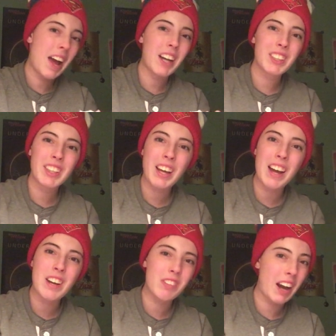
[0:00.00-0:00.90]
actually
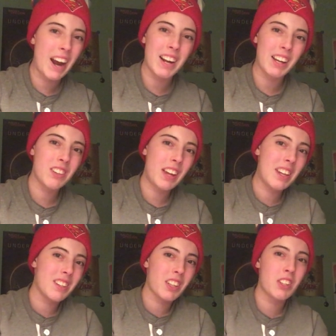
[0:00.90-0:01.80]
I never had an X
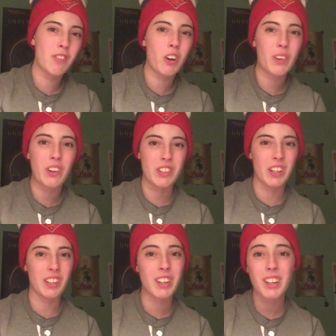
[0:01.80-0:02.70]
N64 when I was
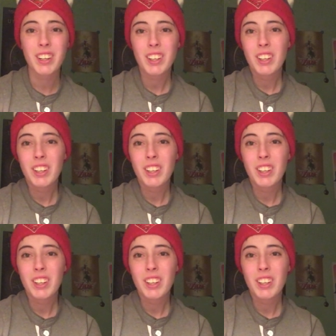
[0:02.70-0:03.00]
younger.